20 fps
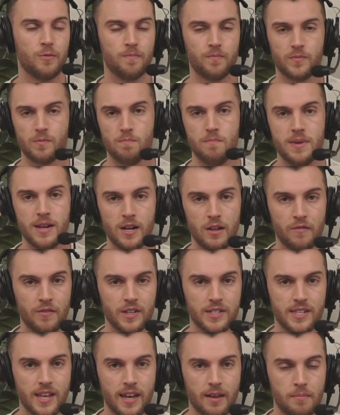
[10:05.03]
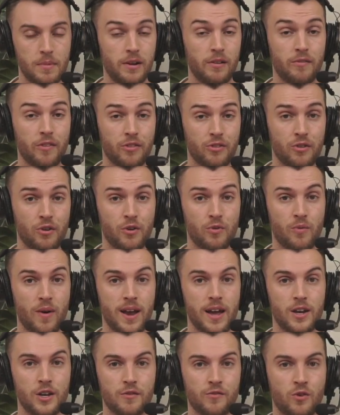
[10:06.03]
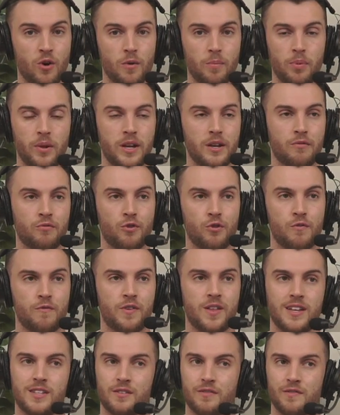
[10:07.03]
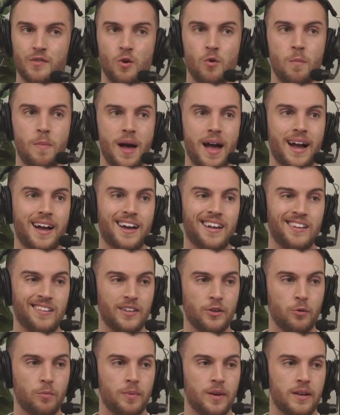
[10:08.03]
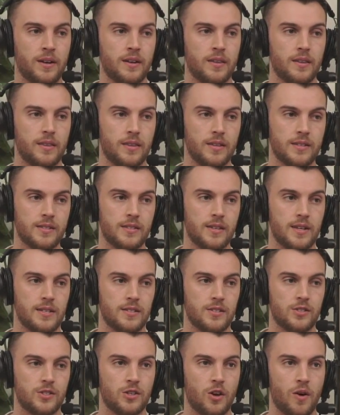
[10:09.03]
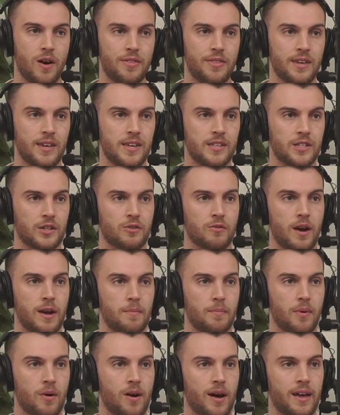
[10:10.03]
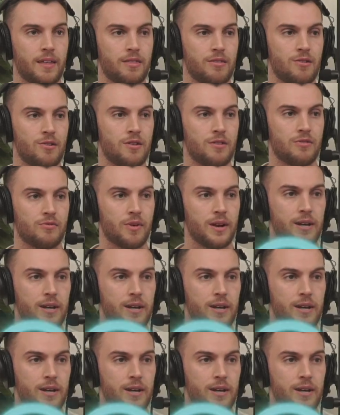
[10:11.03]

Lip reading: middle of the third round, you've got plenty of room for that to fall back a little bit this season. So I think he's a great buy at 33.